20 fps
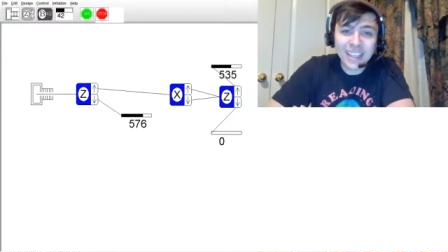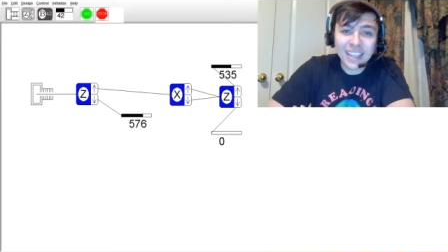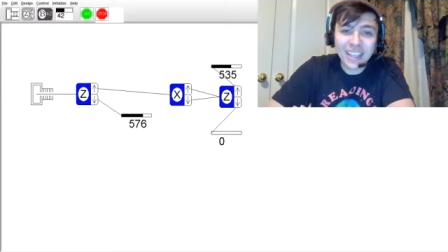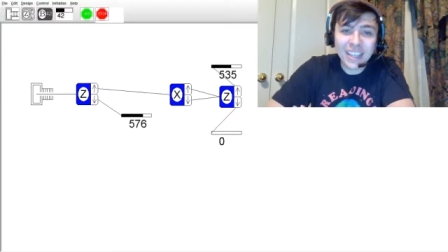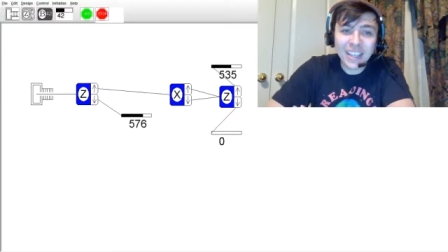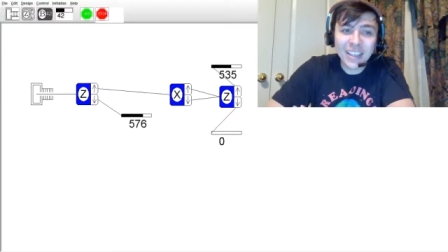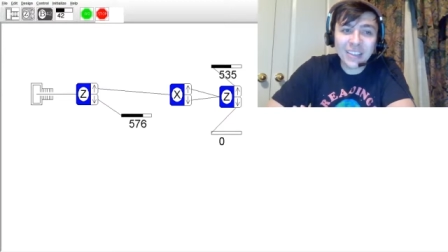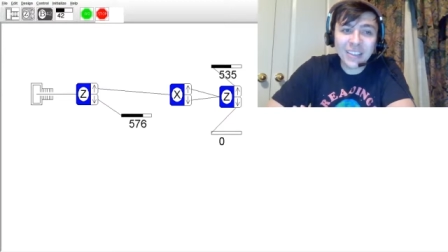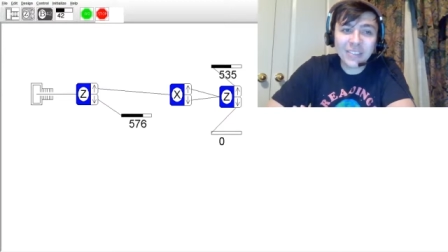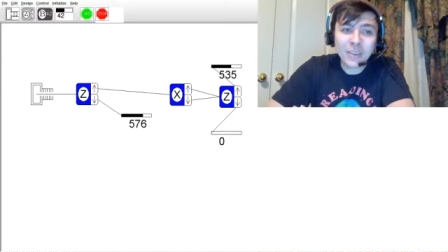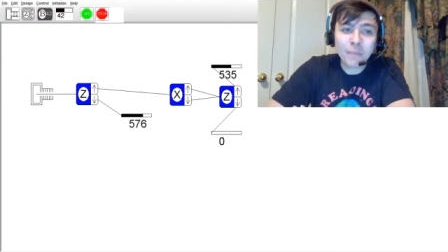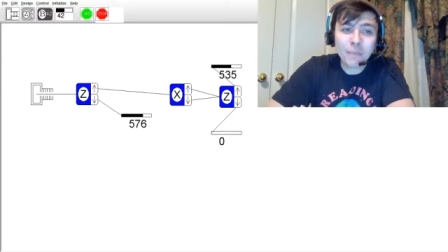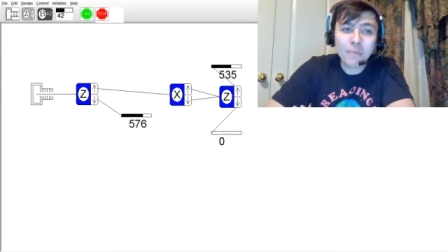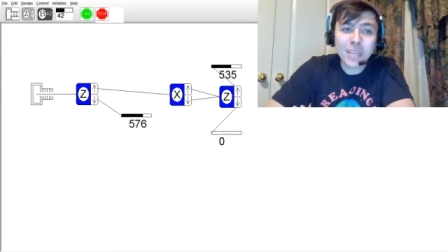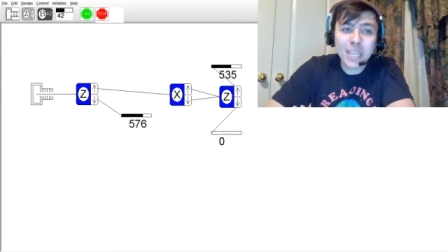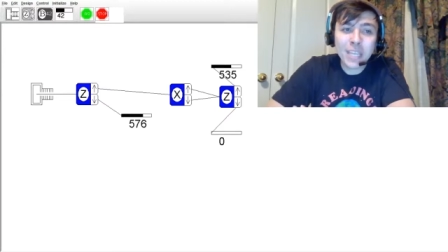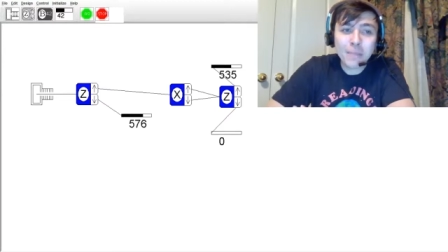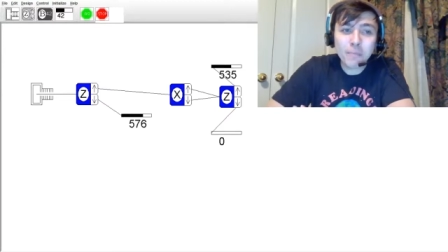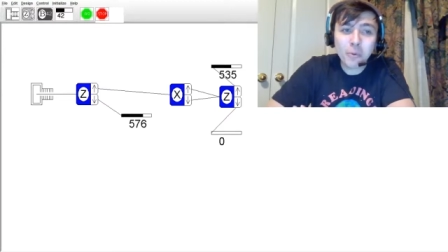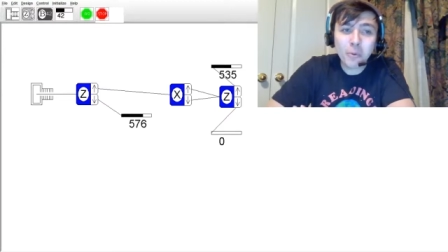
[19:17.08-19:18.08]
the
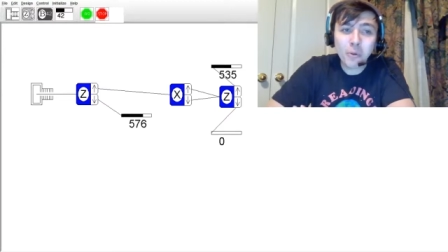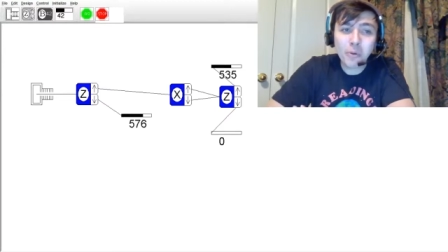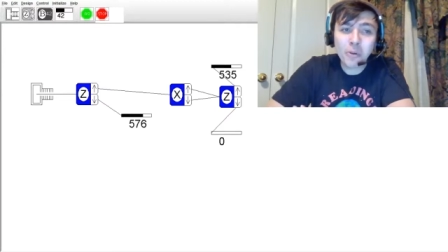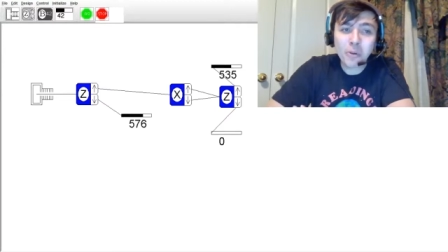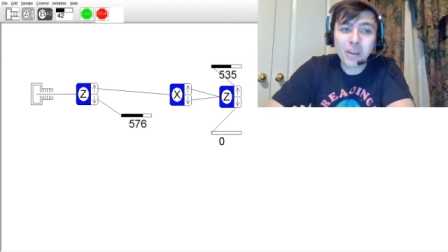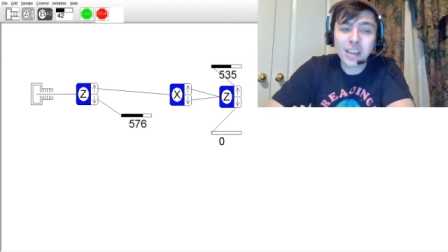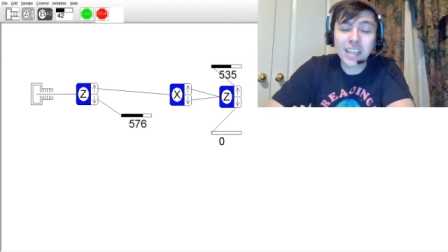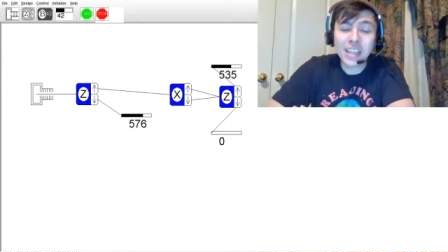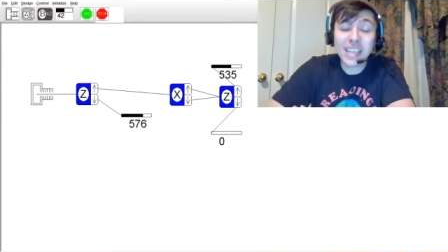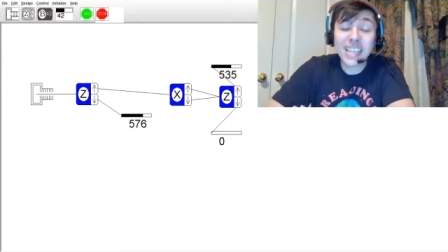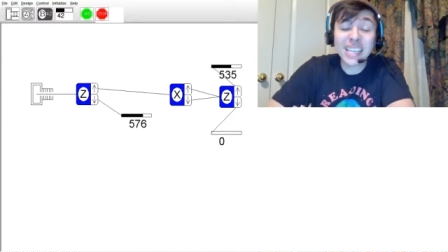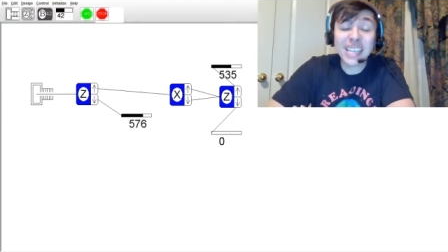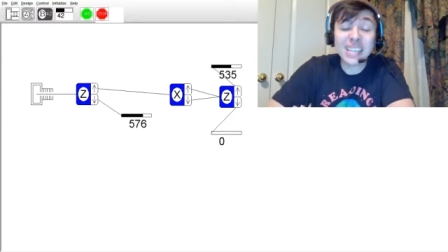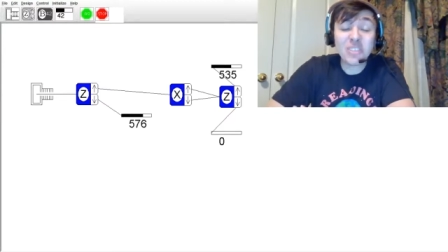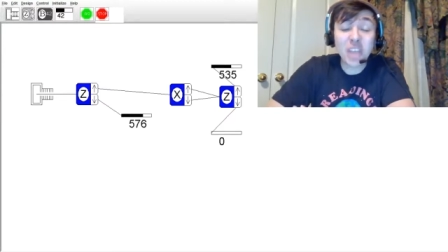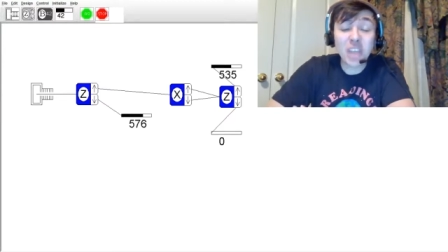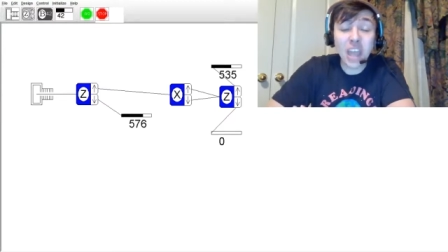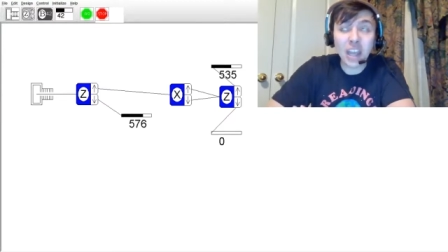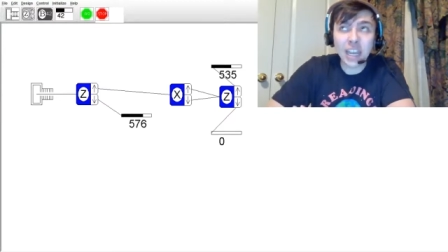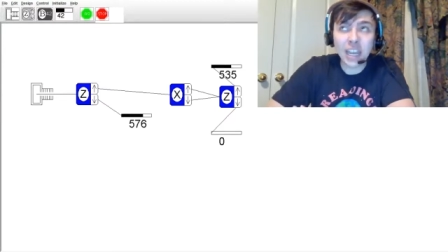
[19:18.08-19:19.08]
people
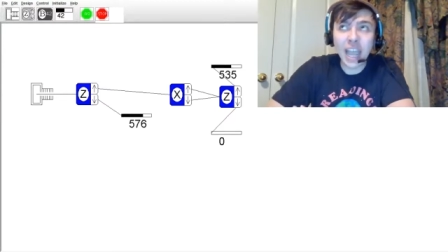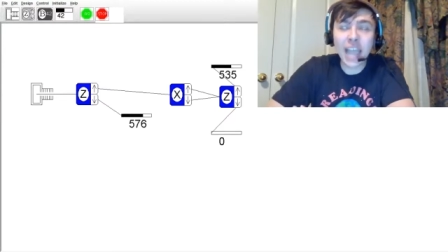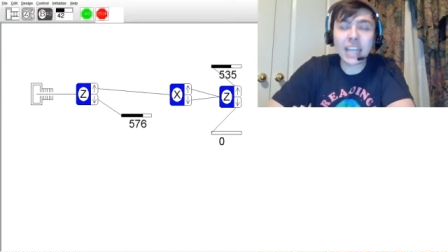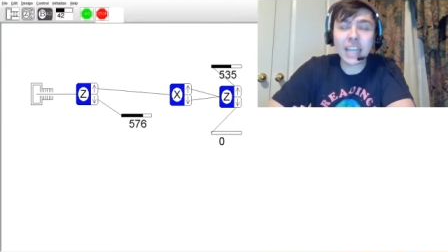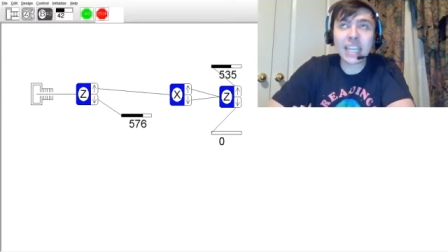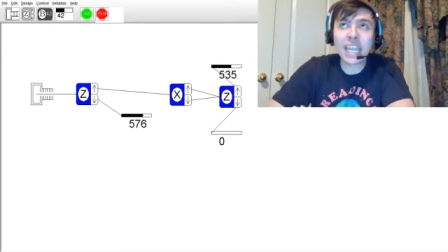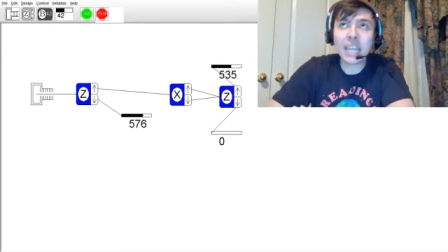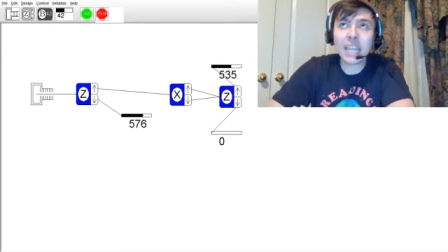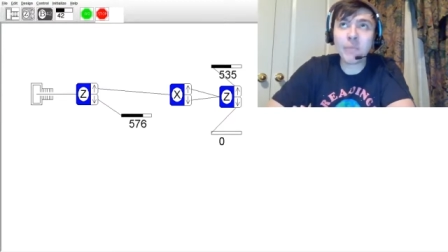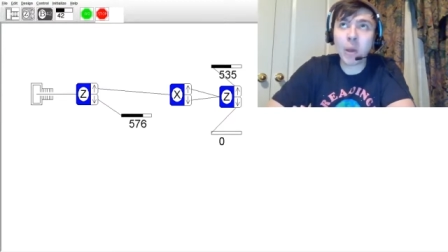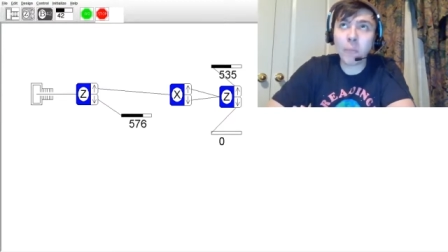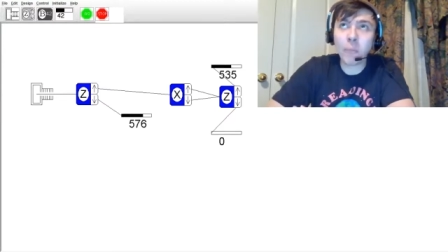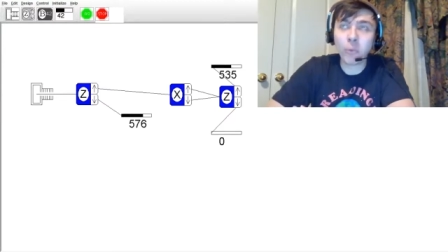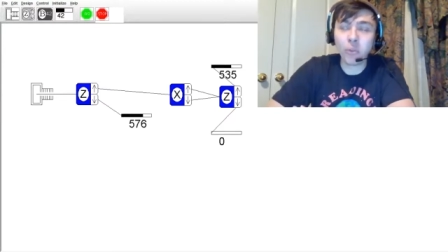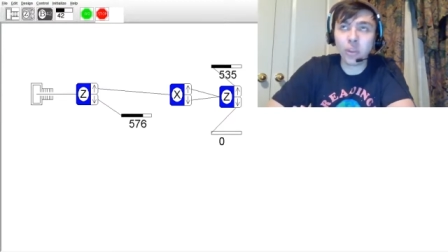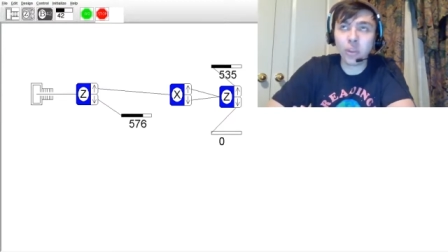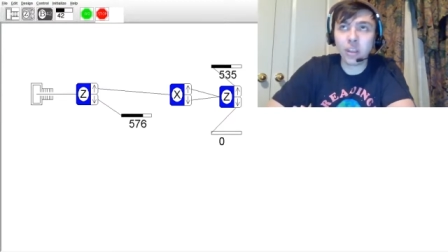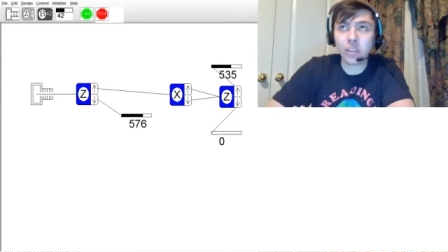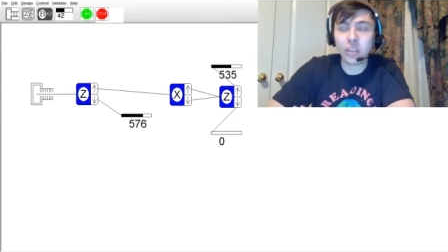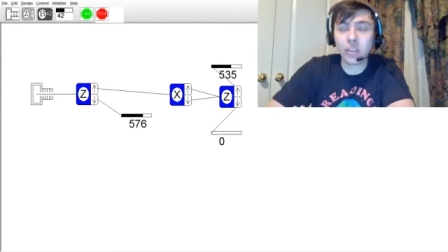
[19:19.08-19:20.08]
that kind of came up with
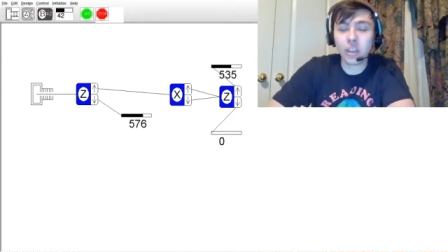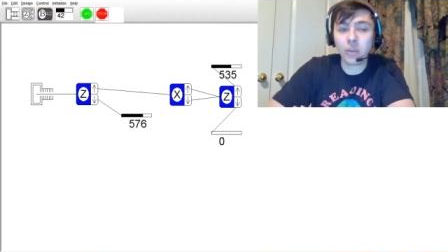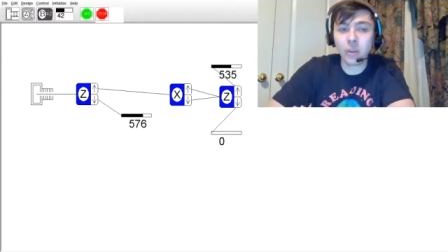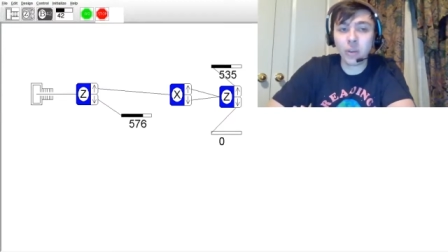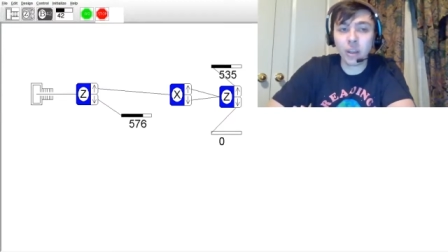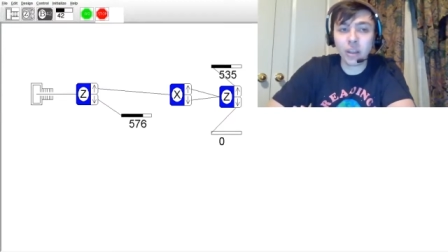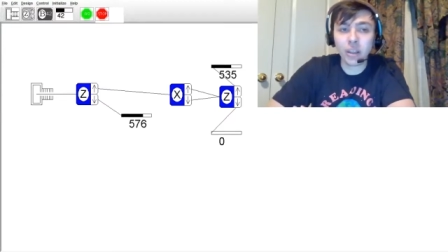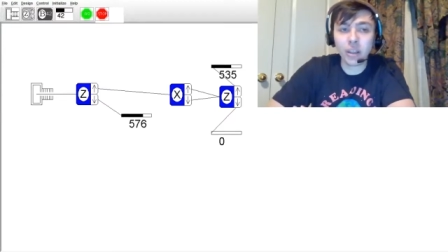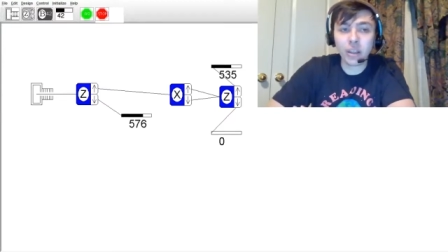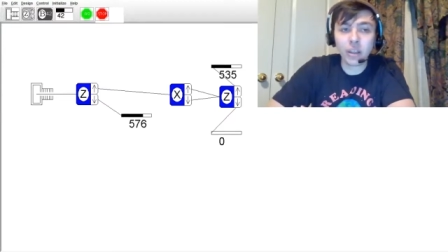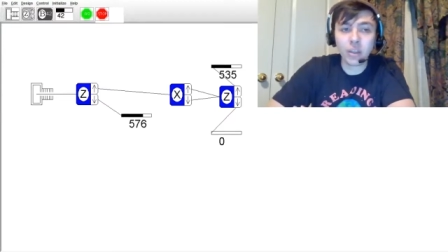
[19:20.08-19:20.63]
these theories